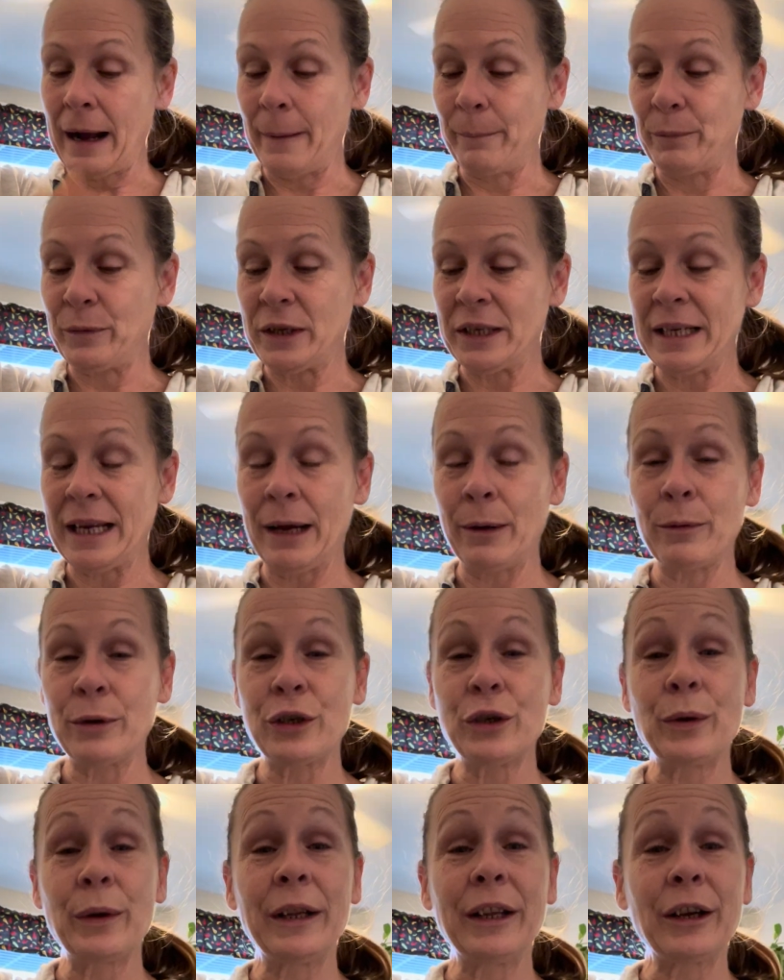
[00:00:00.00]
Today we're
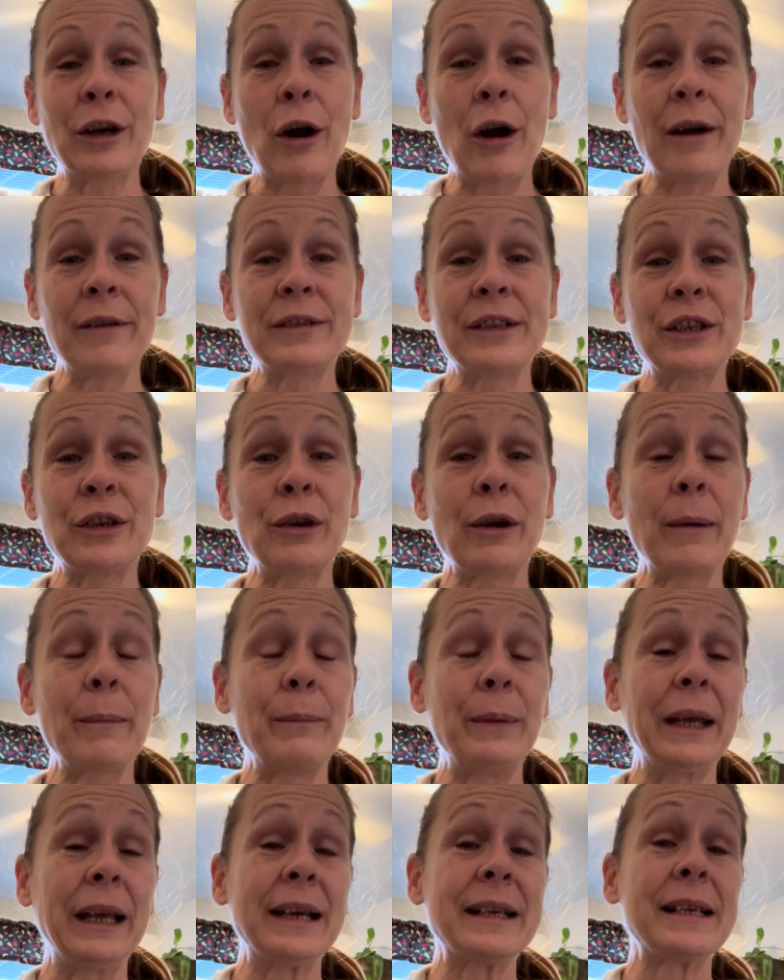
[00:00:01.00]
doing the cough syrup
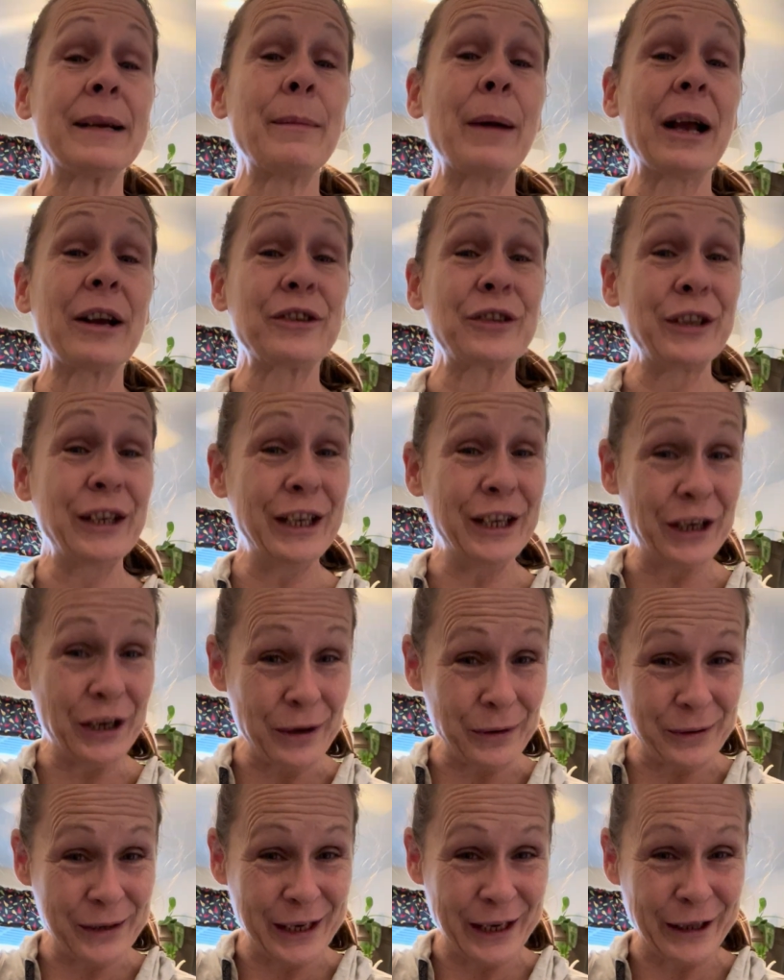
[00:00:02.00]
because I'm actually
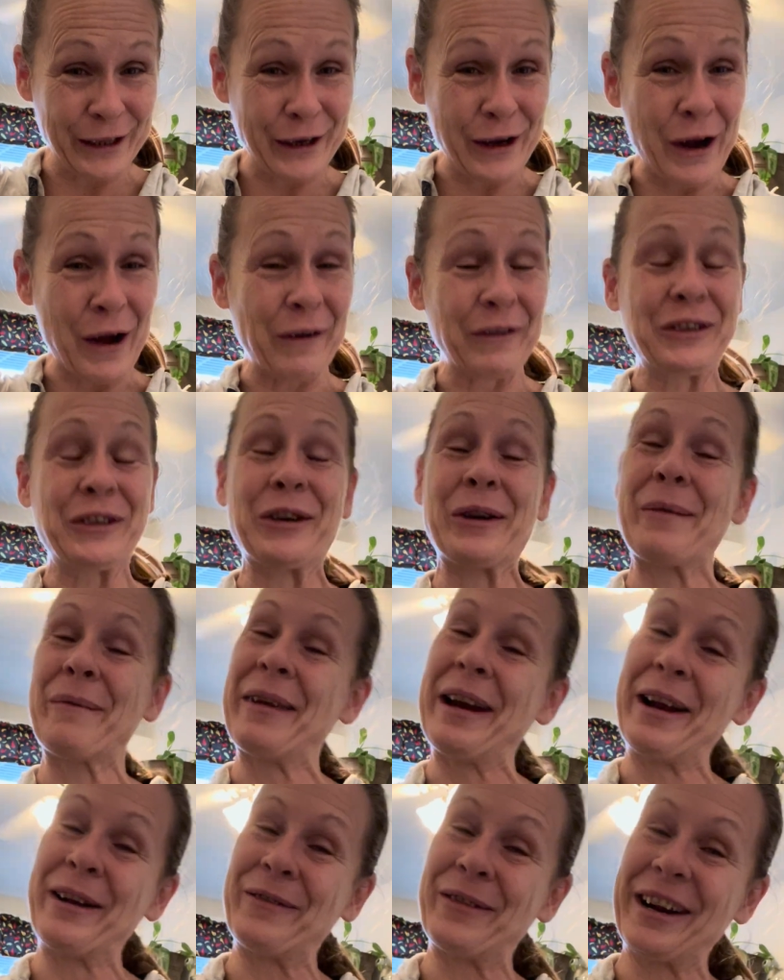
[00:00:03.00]
using the cough syrup,
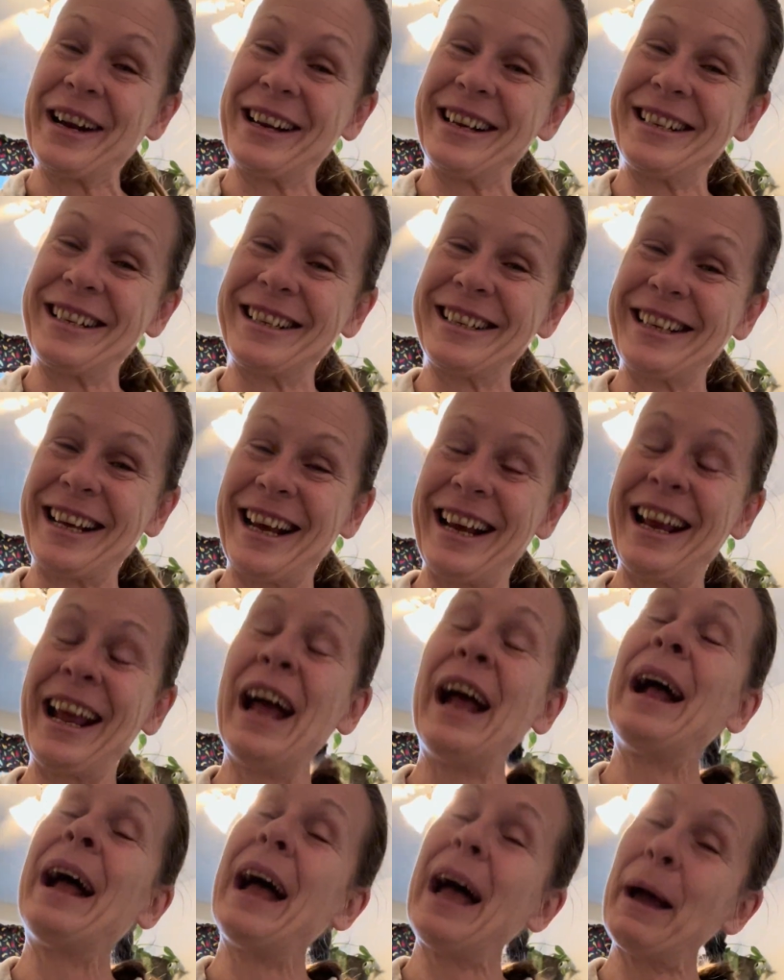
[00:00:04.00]
and I wanted to say
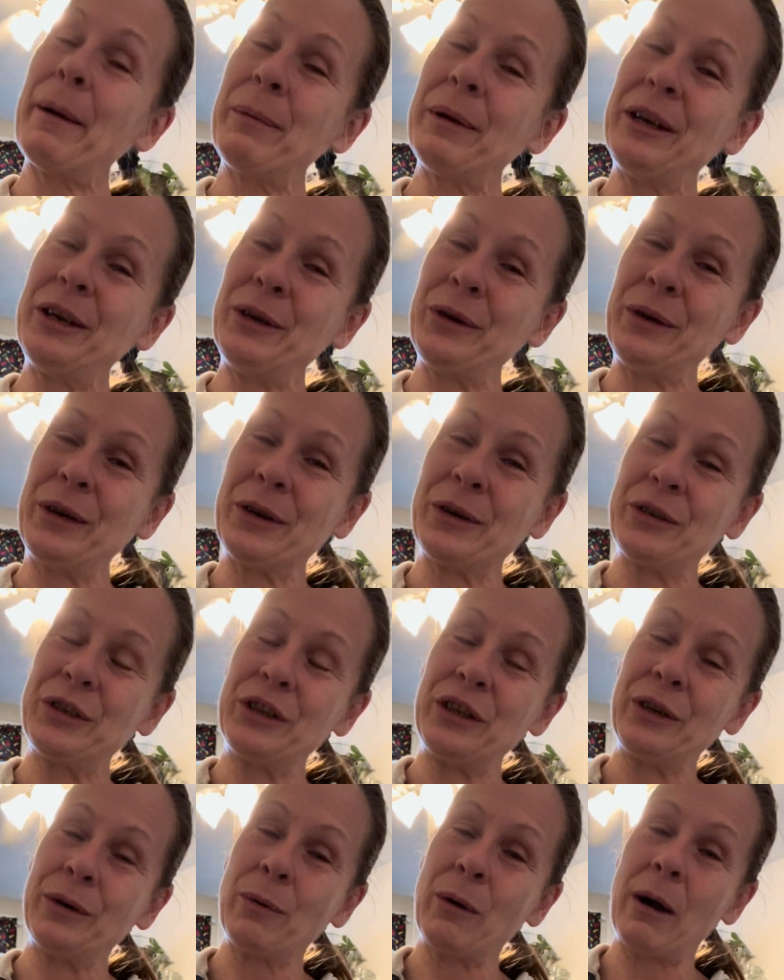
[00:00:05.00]
Happy New Year to
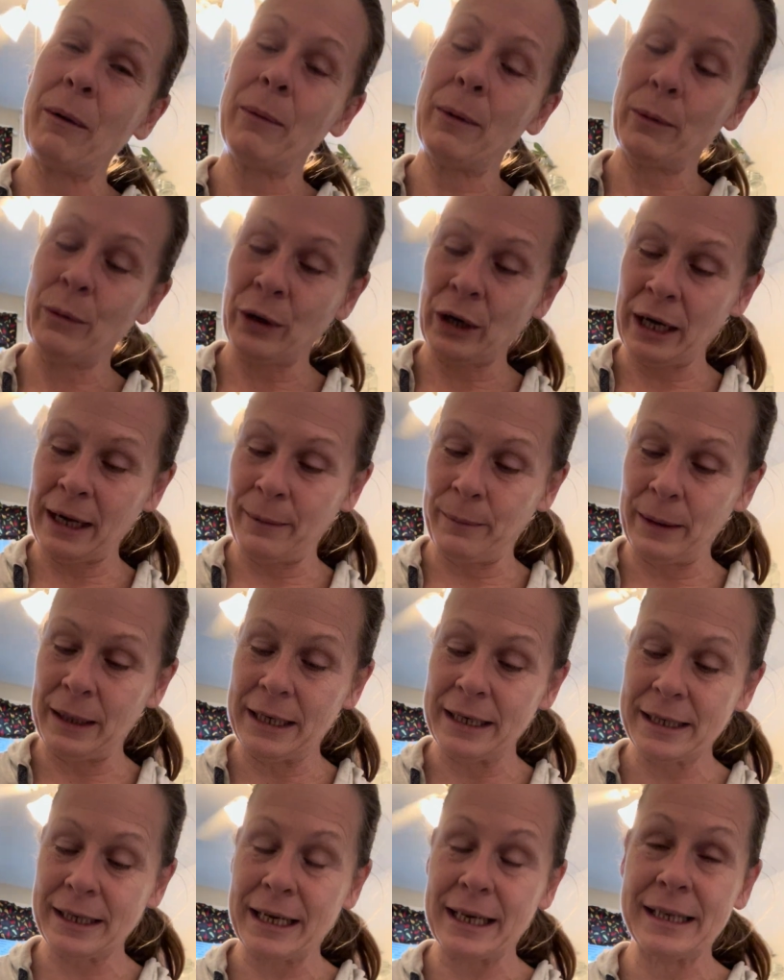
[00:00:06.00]
you all. But we're going to be
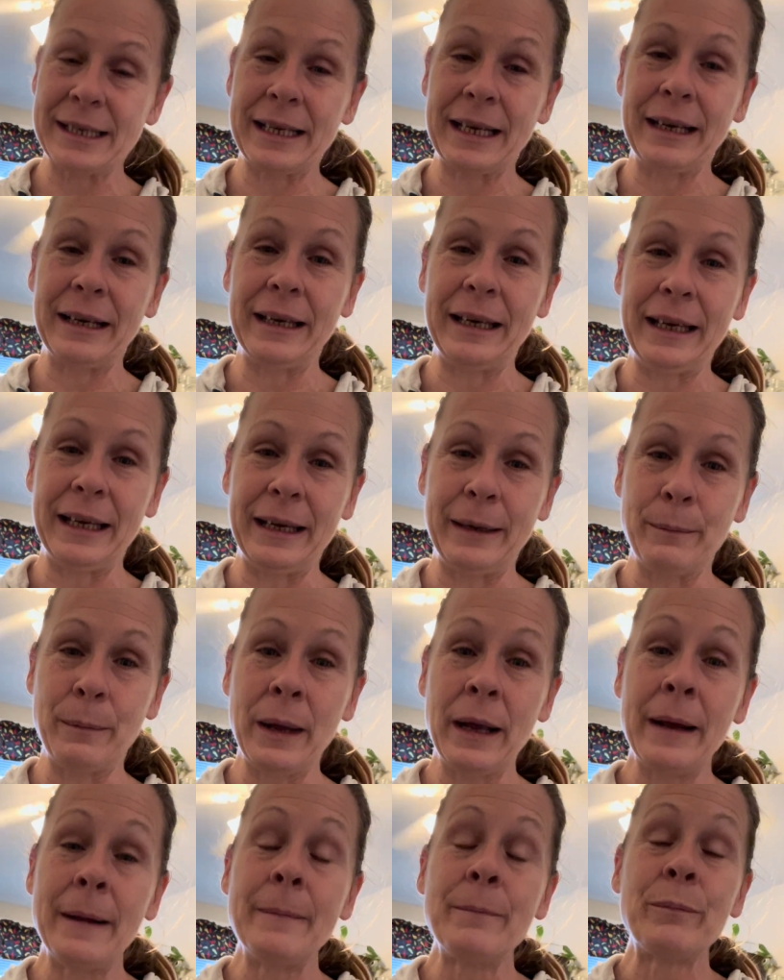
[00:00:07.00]
discussing neem
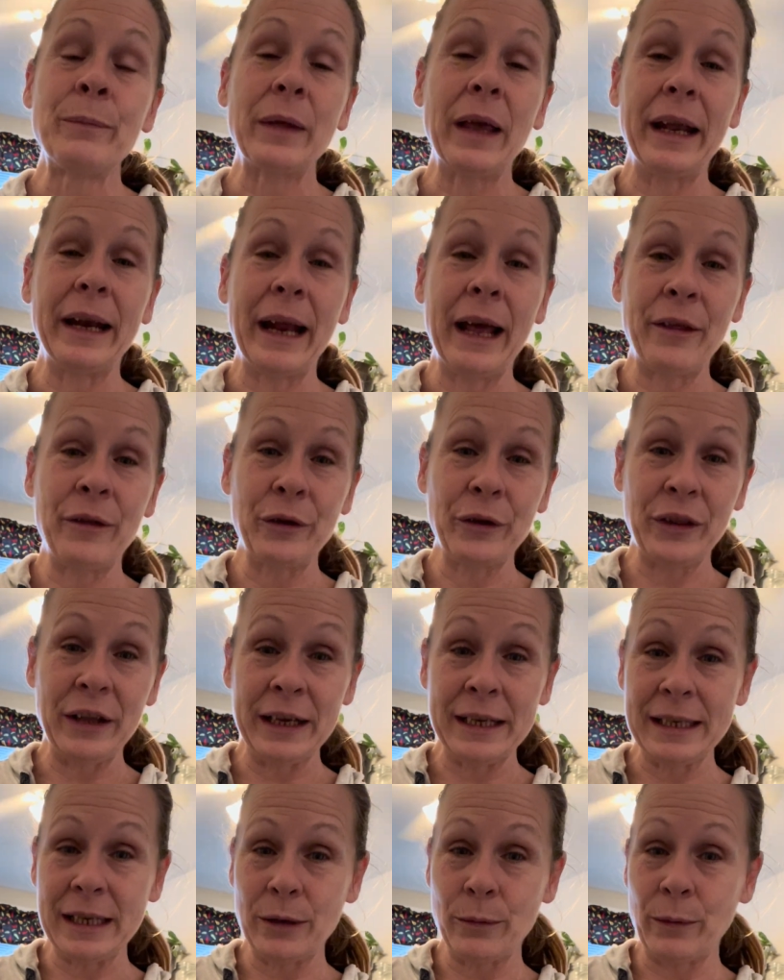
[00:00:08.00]
and other
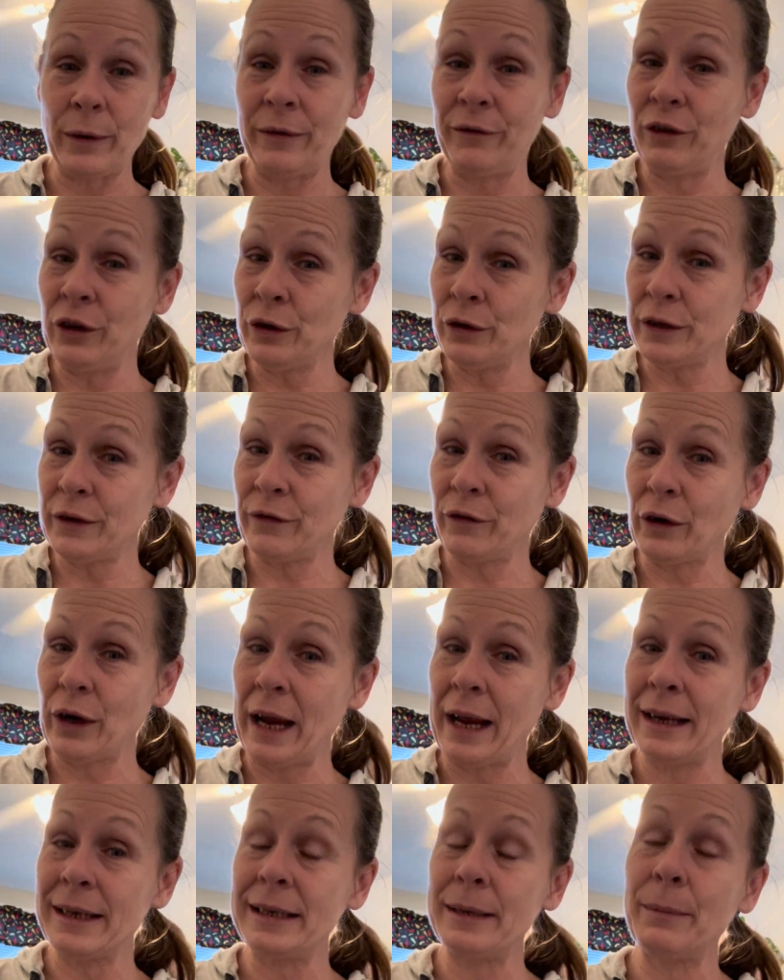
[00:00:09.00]
things that we've used for
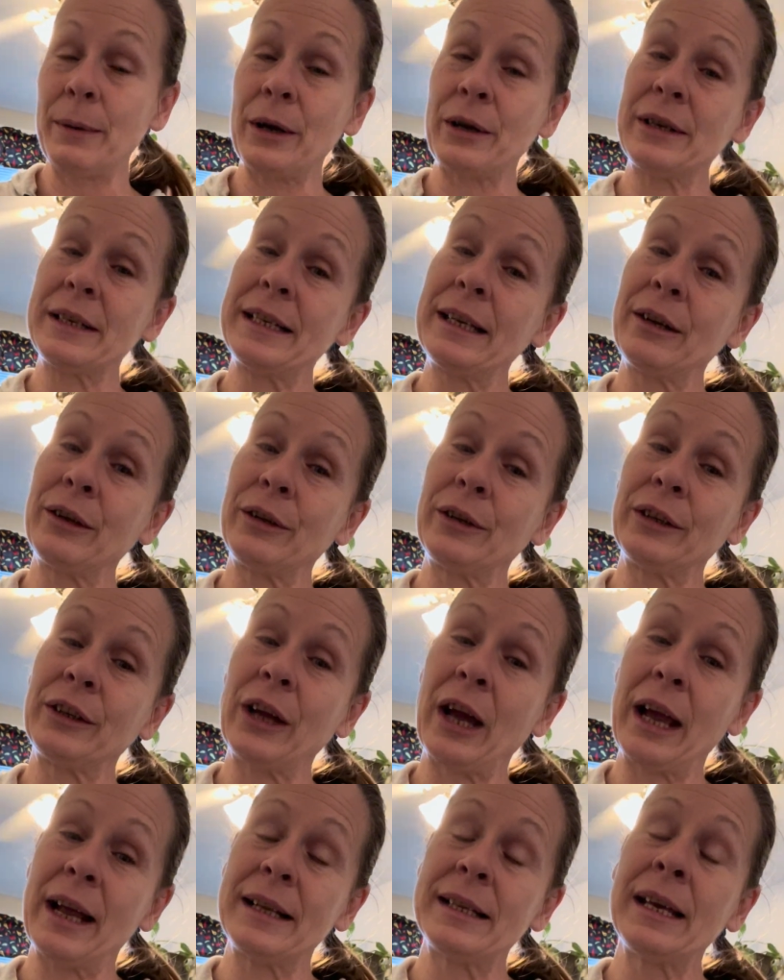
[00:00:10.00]
anti-parasitical
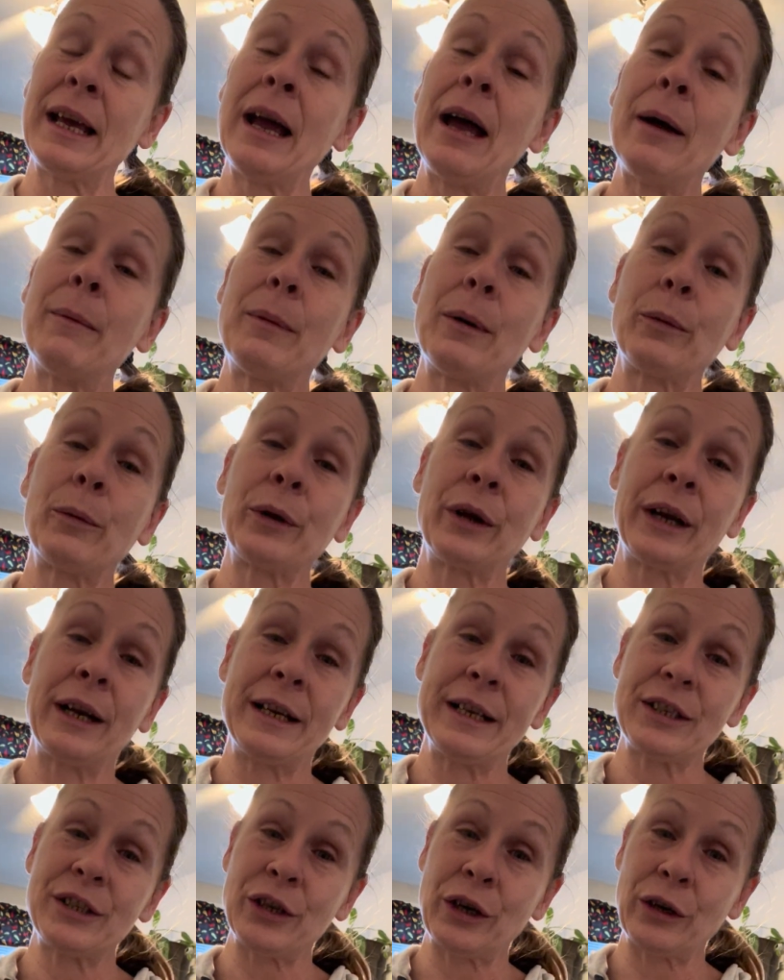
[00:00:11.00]
diets, but we're going to
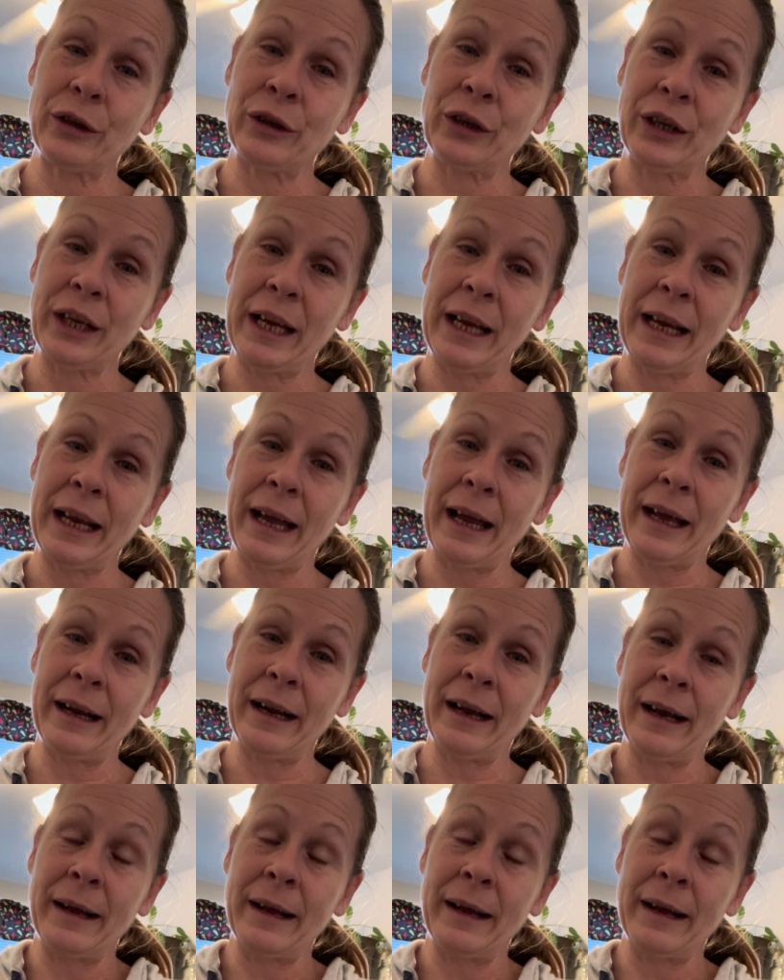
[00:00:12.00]
start looking at